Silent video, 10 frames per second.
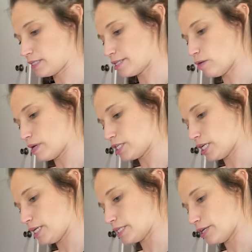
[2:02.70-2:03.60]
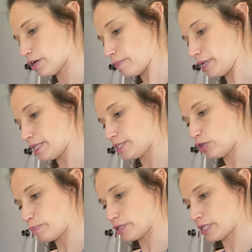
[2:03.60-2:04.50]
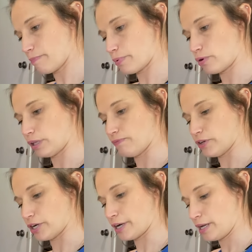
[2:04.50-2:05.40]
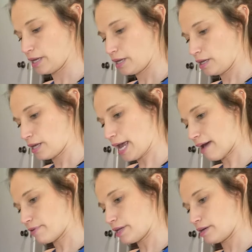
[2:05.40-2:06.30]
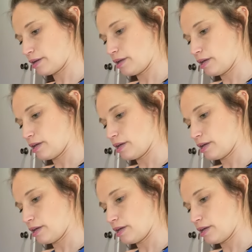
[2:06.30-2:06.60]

so much easier, but it's super simple if you're having